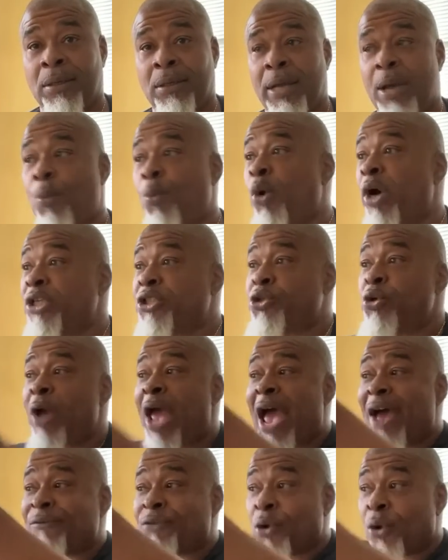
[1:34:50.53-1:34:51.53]
And once you
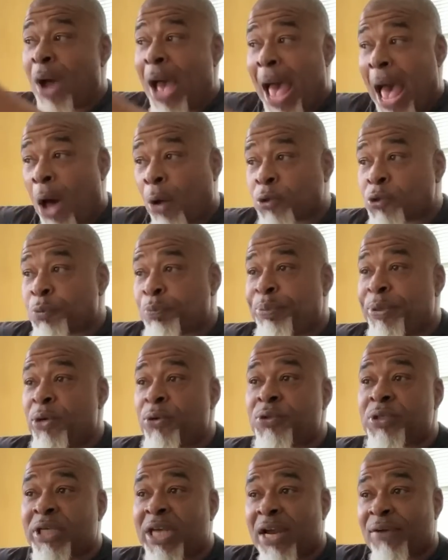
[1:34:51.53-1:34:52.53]
have your house
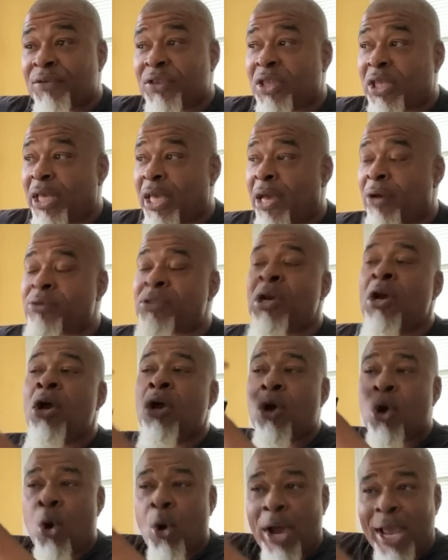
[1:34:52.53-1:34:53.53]
built and everything else,
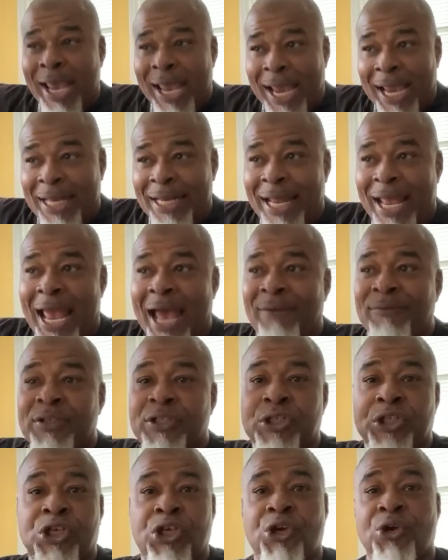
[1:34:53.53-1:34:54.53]
go ahead and have a
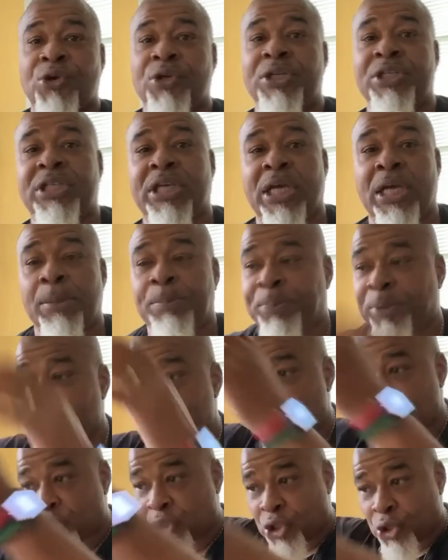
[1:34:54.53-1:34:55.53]
security team put
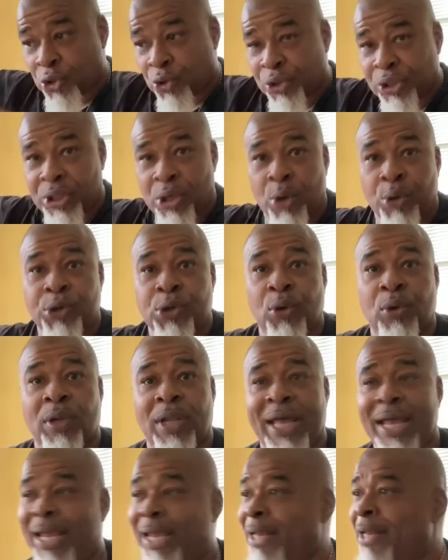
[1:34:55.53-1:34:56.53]
security on your
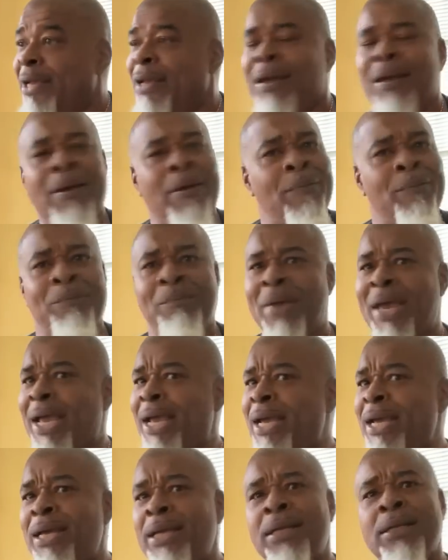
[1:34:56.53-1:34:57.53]
land.
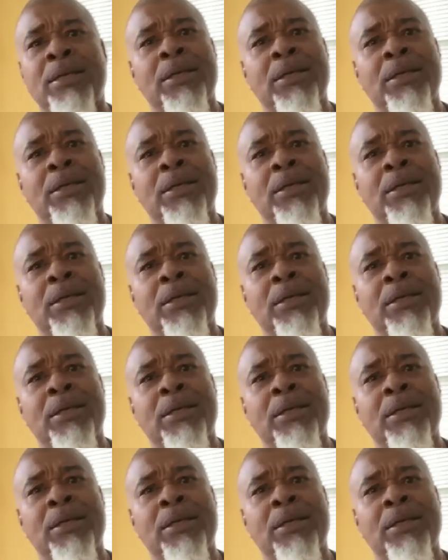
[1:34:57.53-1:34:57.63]
Man,